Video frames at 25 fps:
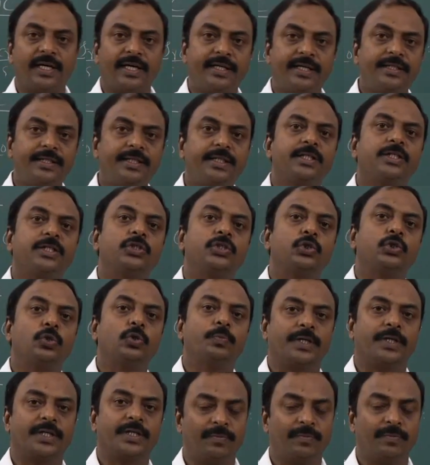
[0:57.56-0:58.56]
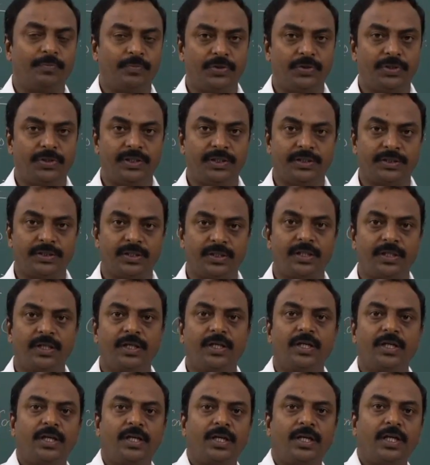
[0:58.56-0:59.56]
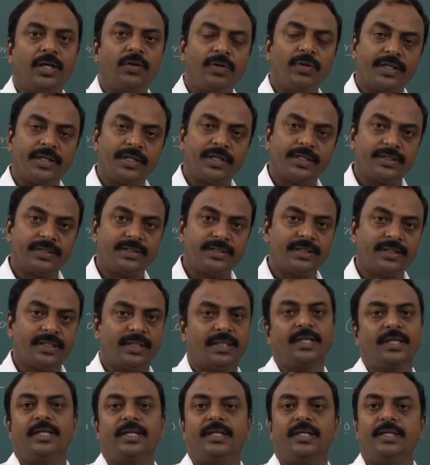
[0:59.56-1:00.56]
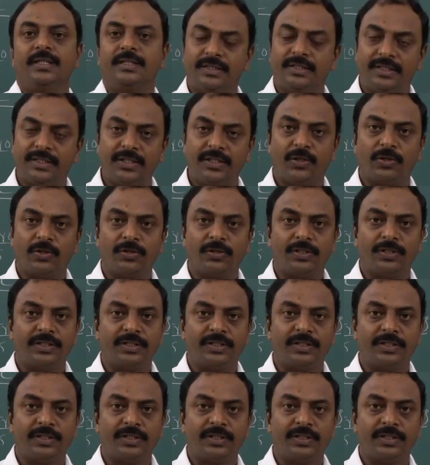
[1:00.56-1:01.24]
and supercomputers. Now let us see all